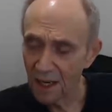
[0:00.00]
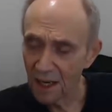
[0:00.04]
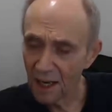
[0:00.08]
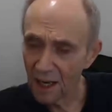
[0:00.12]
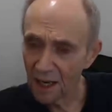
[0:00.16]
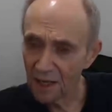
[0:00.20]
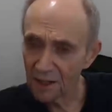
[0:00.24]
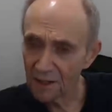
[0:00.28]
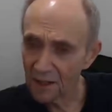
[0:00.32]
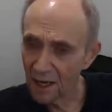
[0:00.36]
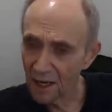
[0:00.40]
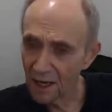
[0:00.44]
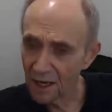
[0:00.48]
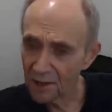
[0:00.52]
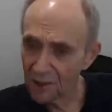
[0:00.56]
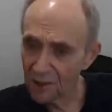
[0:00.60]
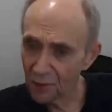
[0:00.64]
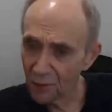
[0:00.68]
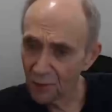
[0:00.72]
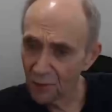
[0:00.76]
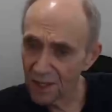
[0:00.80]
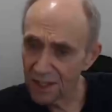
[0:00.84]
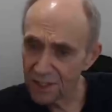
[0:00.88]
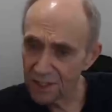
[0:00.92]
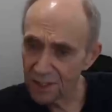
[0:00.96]
and the
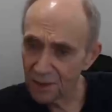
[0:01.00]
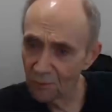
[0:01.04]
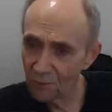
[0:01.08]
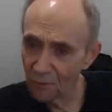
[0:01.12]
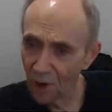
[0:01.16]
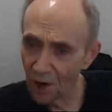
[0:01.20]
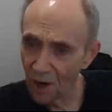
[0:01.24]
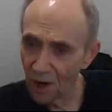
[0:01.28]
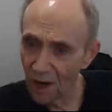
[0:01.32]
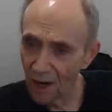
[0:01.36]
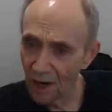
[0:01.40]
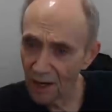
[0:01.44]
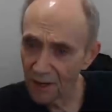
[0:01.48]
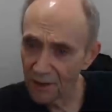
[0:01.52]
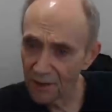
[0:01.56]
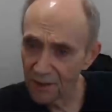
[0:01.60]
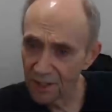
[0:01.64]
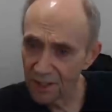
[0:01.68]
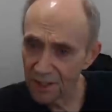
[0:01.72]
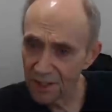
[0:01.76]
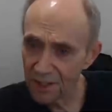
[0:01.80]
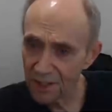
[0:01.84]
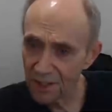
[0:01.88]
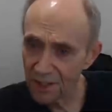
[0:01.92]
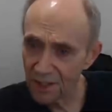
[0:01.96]
reason why
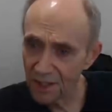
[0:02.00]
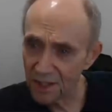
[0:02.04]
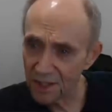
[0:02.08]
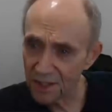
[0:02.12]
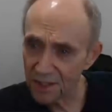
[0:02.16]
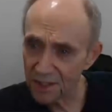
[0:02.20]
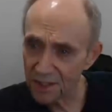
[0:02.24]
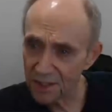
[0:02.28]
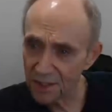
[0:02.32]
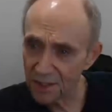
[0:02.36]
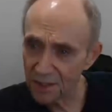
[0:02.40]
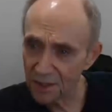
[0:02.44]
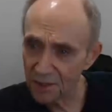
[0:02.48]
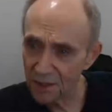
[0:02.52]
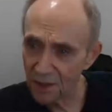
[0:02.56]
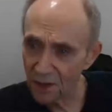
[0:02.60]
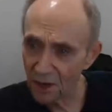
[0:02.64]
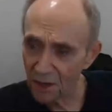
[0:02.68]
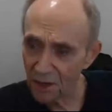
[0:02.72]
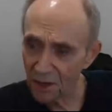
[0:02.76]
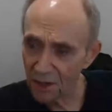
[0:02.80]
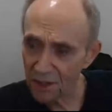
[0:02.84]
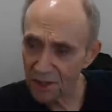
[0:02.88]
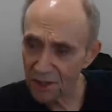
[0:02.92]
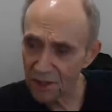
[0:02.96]
these things
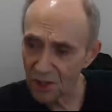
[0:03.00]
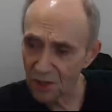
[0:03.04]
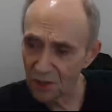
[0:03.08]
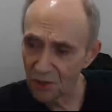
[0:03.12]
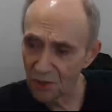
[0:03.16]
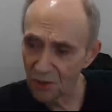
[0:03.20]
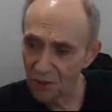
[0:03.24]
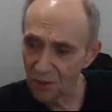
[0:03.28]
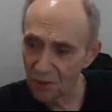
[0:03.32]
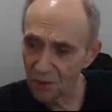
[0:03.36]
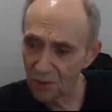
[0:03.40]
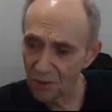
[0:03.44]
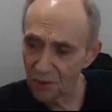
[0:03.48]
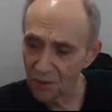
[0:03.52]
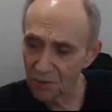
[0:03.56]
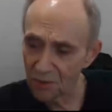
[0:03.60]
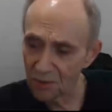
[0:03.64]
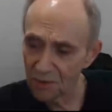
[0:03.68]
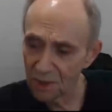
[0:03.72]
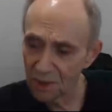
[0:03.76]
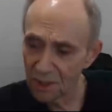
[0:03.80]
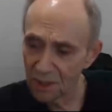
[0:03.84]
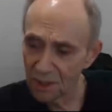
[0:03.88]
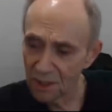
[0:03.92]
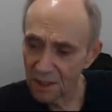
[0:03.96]
are so